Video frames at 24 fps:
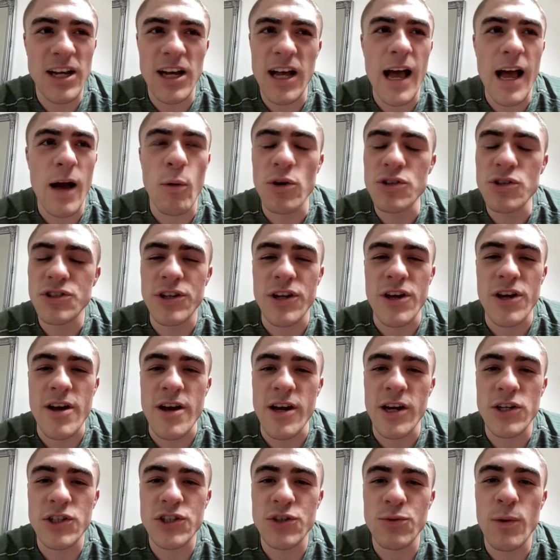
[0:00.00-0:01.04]
I wasn't
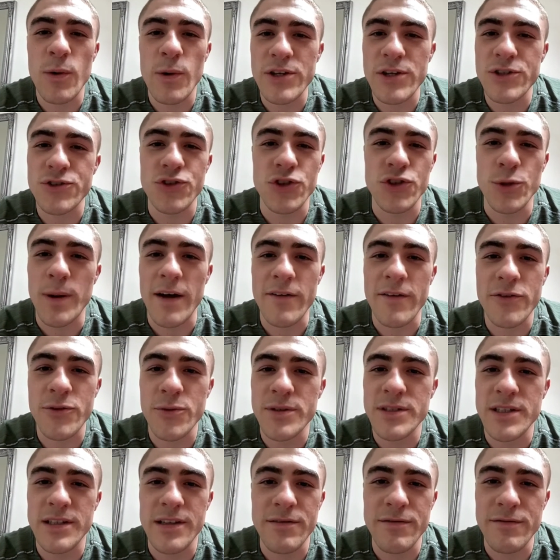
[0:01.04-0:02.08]
hurt because when I stood up
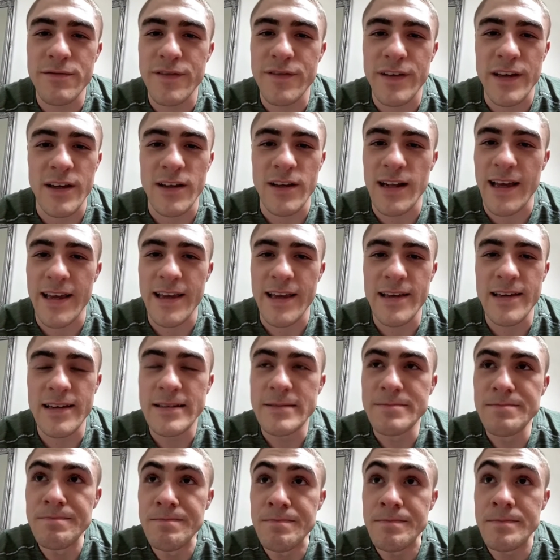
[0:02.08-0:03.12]
afterwards, I didn't feel like
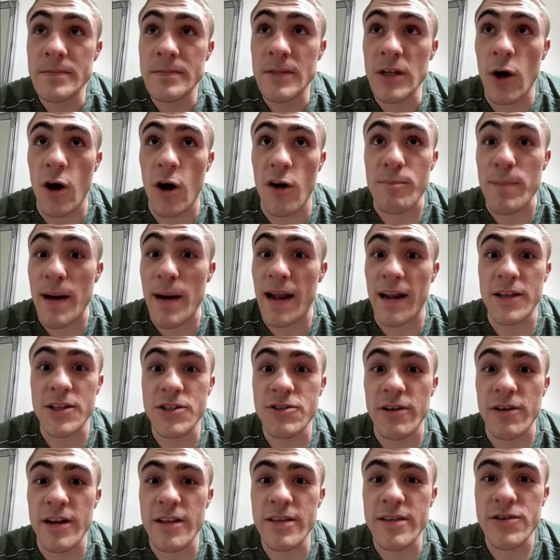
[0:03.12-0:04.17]
off balance
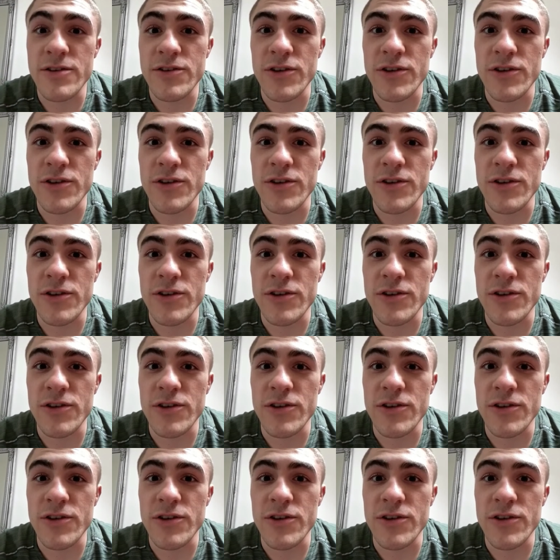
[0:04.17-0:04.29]
or anything.